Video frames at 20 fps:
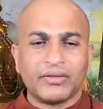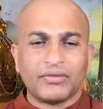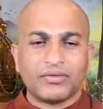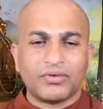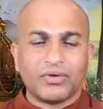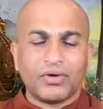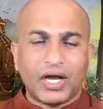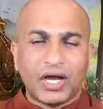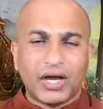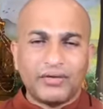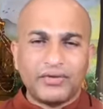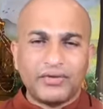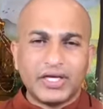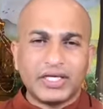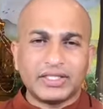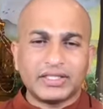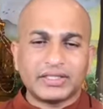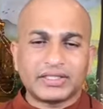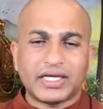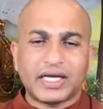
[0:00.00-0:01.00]
So
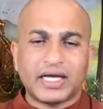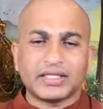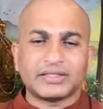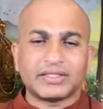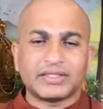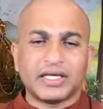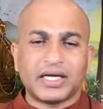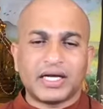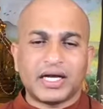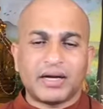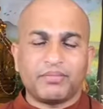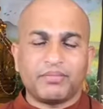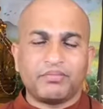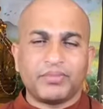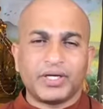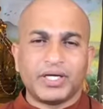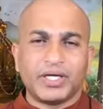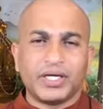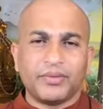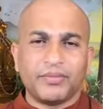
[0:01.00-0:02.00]
Avihinsa
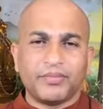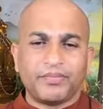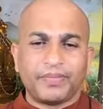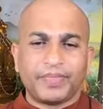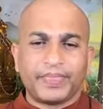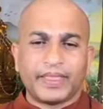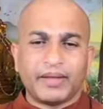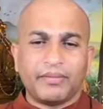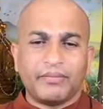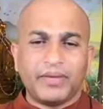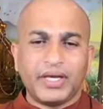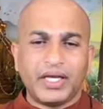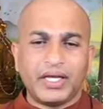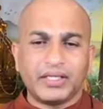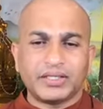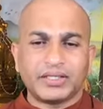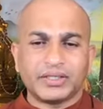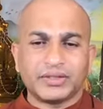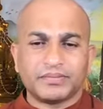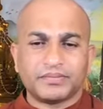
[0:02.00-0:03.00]
Sankappa
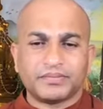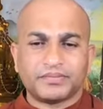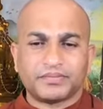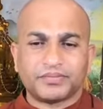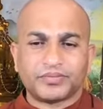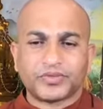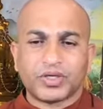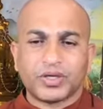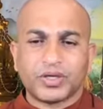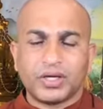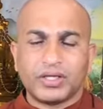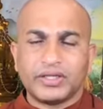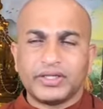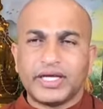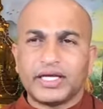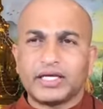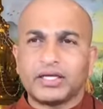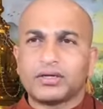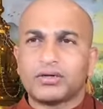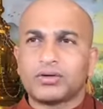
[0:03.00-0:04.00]
means
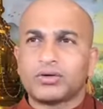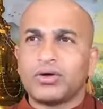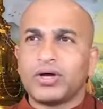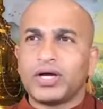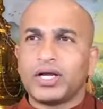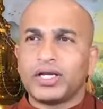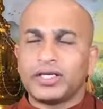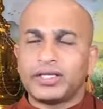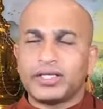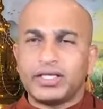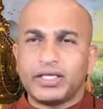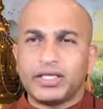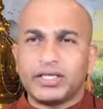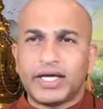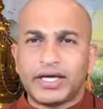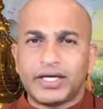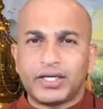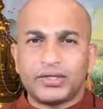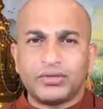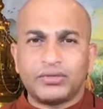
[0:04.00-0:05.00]
that cruelty,
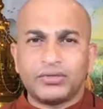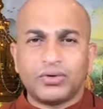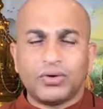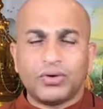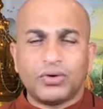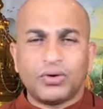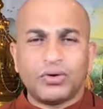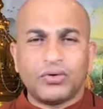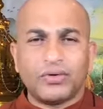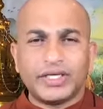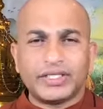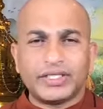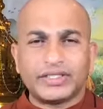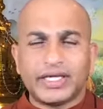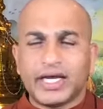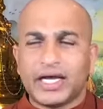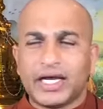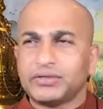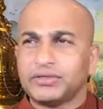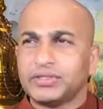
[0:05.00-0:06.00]
that you always
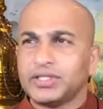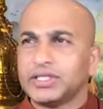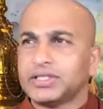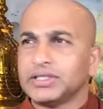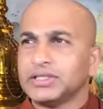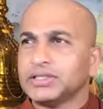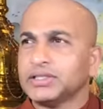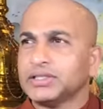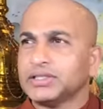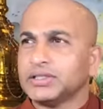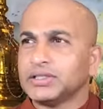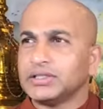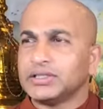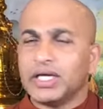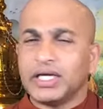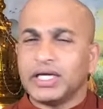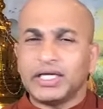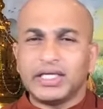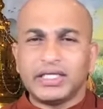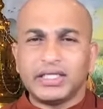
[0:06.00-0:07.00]
have
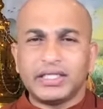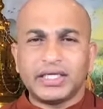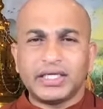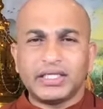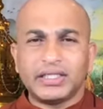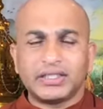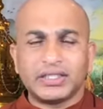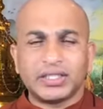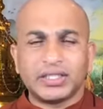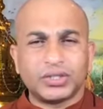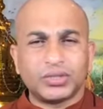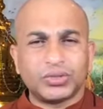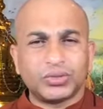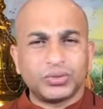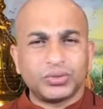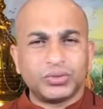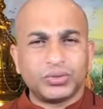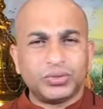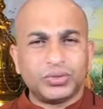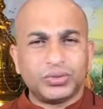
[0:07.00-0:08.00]
the intention
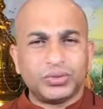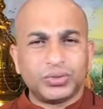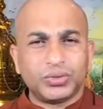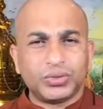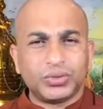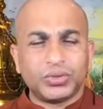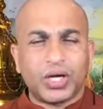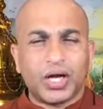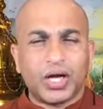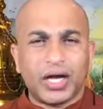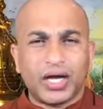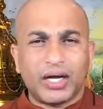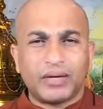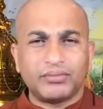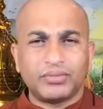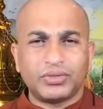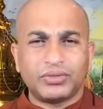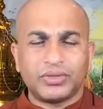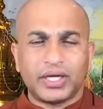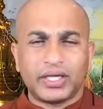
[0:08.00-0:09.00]
to do
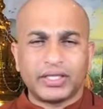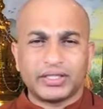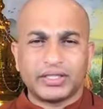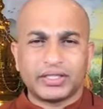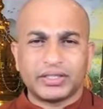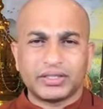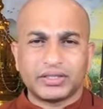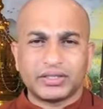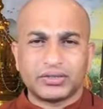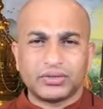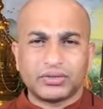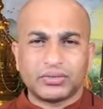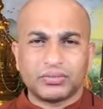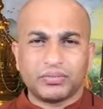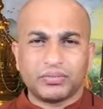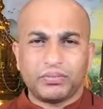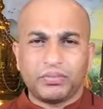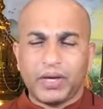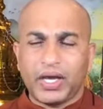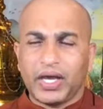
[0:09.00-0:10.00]
harm to others,
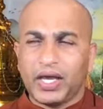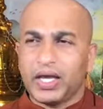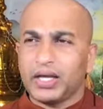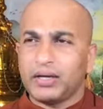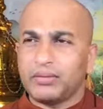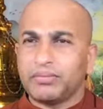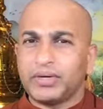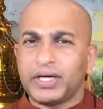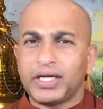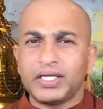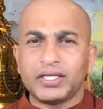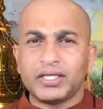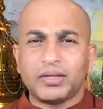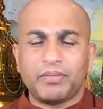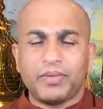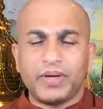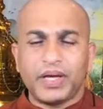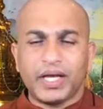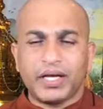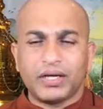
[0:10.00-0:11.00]
pain, bring the
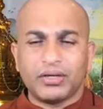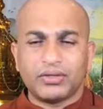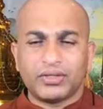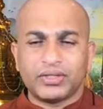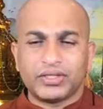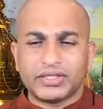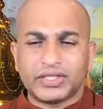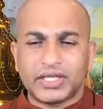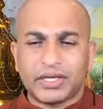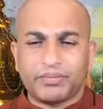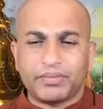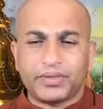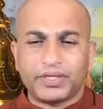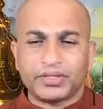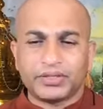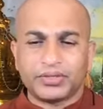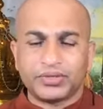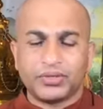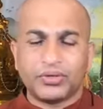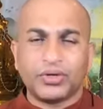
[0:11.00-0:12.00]
pain or the
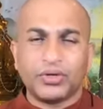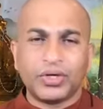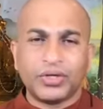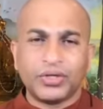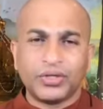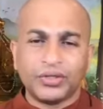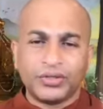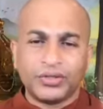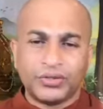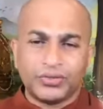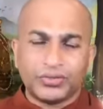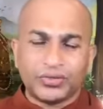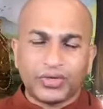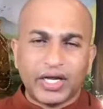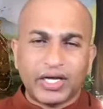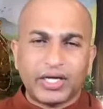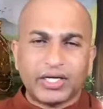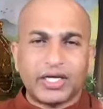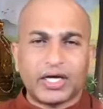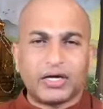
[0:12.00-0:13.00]
suffering. So you
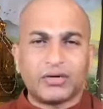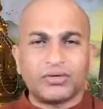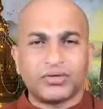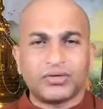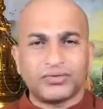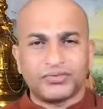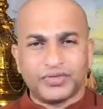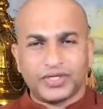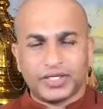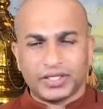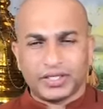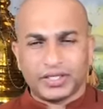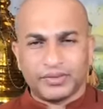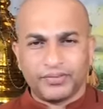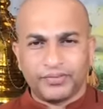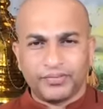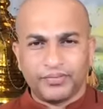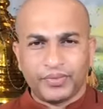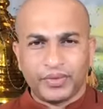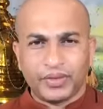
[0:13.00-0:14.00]
get out of it.
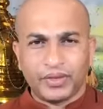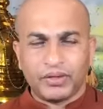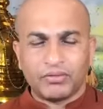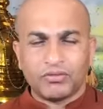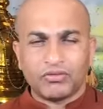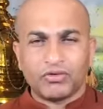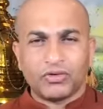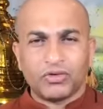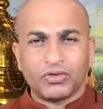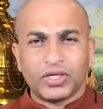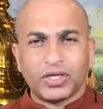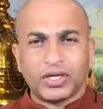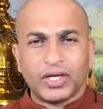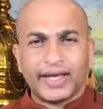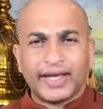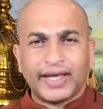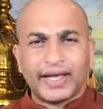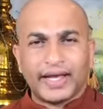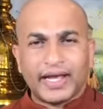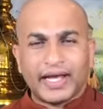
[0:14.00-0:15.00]
So
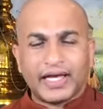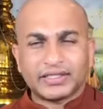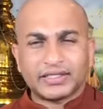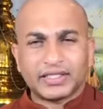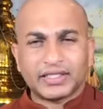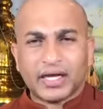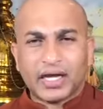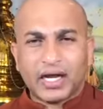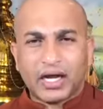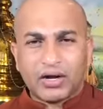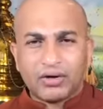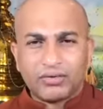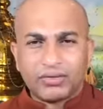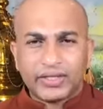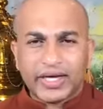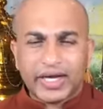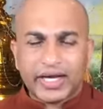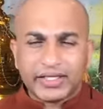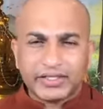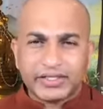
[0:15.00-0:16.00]
as a
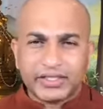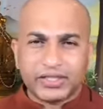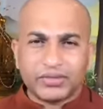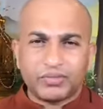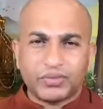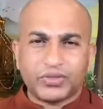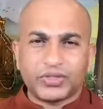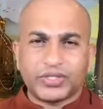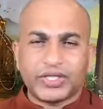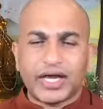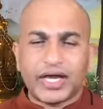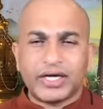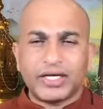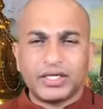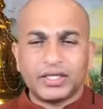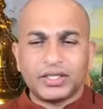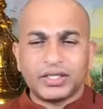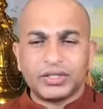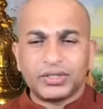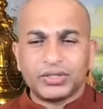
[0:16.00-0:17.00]
counter action for
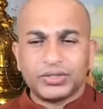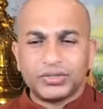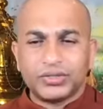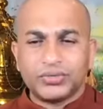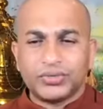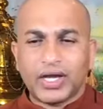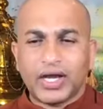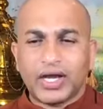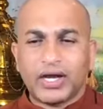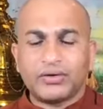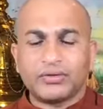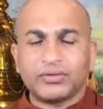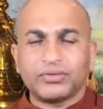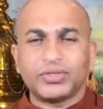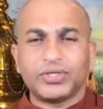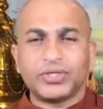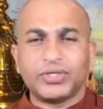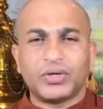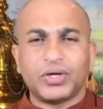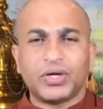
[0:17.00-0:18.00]
that, you have
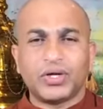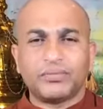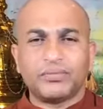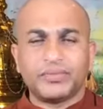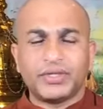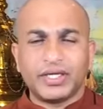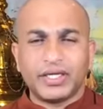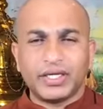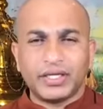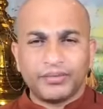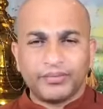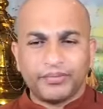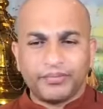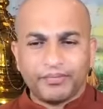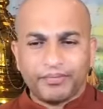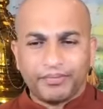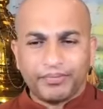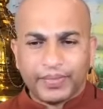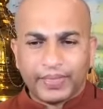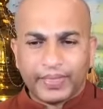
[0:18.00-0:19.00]
to develop
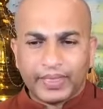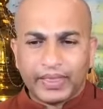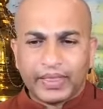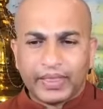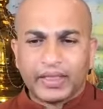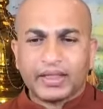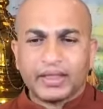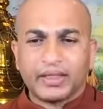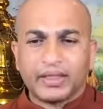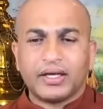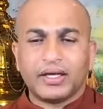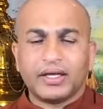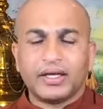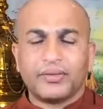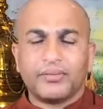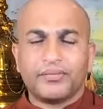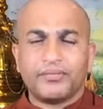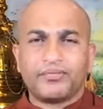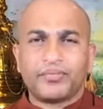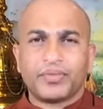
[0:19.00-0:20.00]

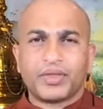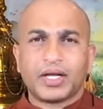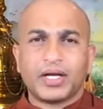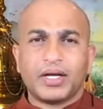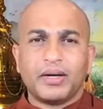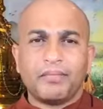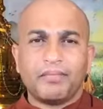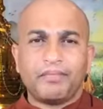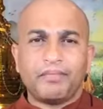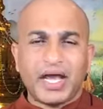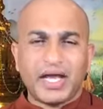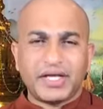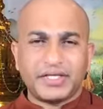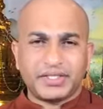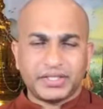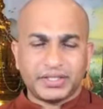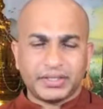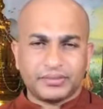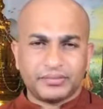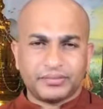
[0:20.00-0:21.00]
the
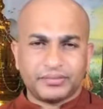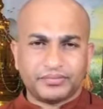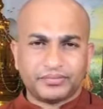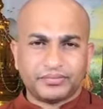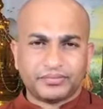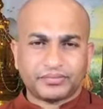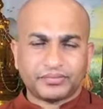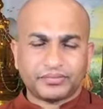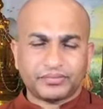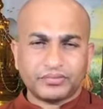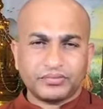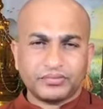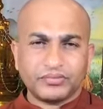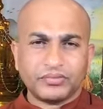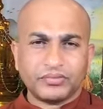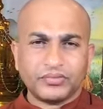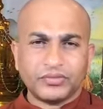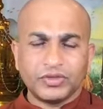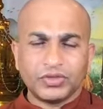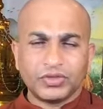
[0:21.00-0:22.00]
compassion.
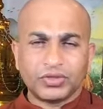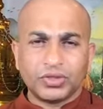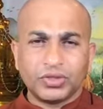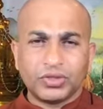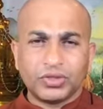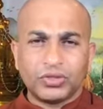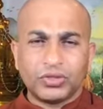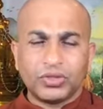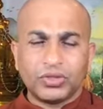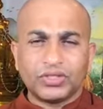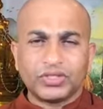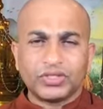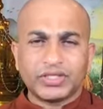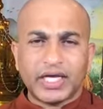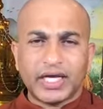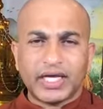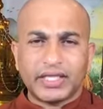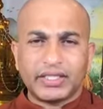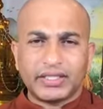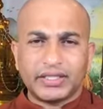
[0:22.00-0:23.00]
So those
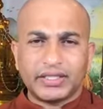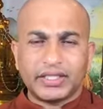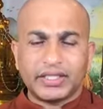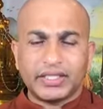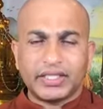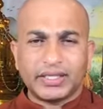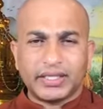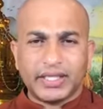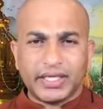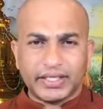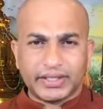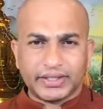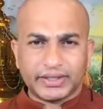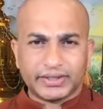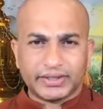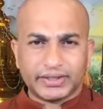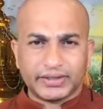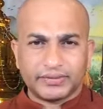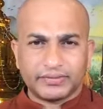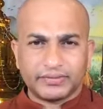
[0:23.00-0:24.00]
are the three
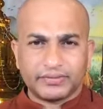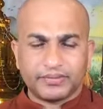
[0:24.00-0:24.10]
things.